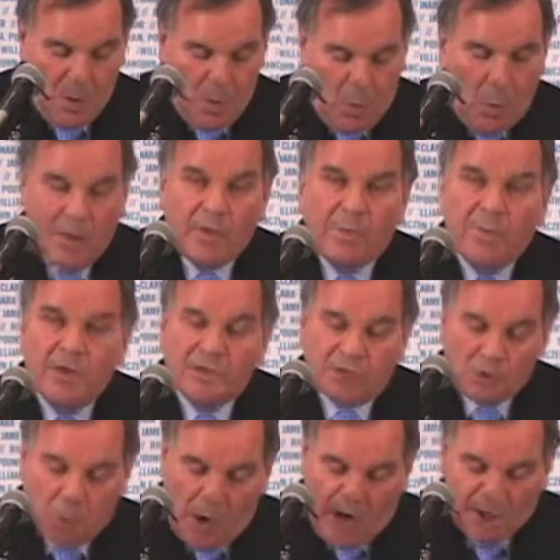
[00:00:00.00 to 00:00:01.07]
One of the
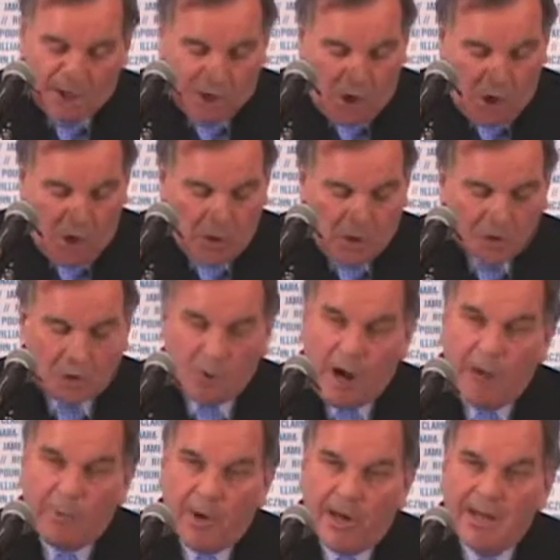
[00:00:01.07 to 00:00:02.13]
reasons why Chicago's
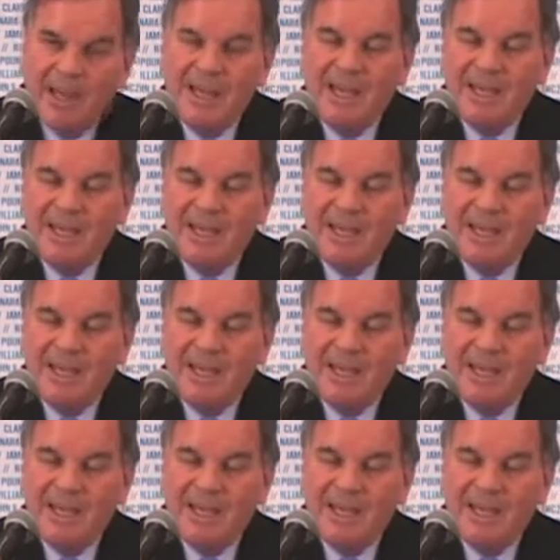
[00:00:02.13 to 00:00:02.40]
crime rate